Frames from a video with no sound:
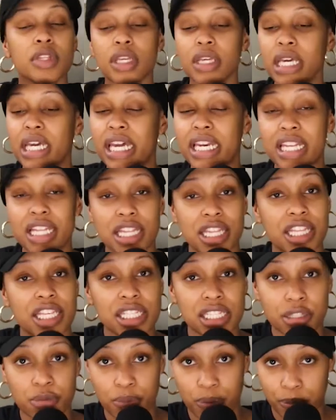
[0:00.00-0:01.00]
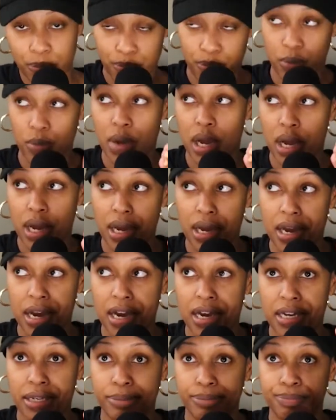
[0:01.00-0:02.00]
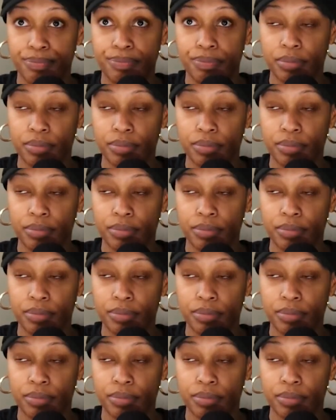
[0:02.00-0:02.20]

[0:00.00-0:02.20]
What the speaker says: And in this in